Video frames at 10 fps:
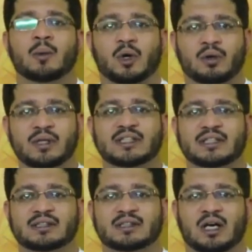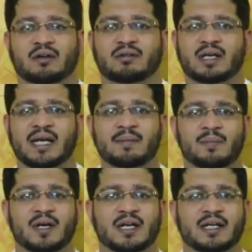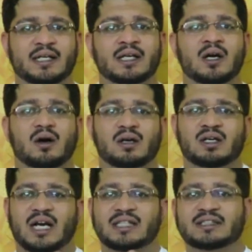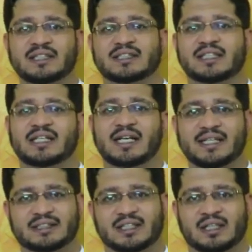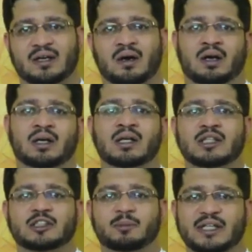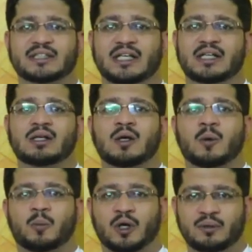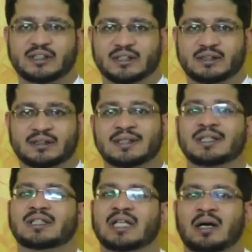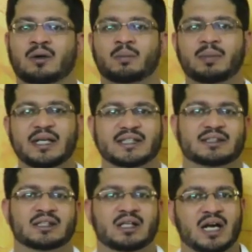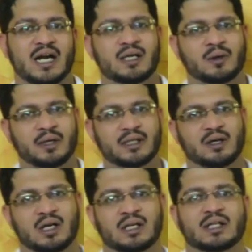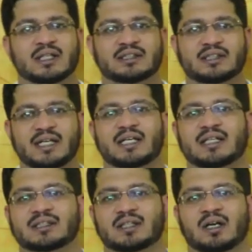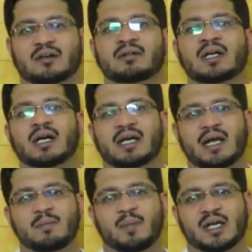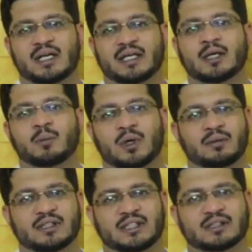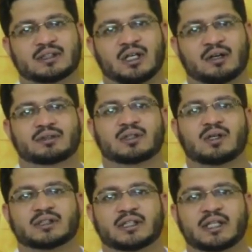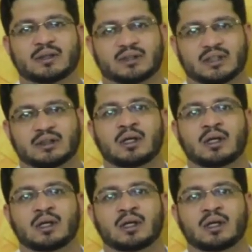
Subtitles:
Provisions of a Temporary or Transitional Nature or Special Provisions. Now, please try to recall the status of temporary provisions of the Constitution.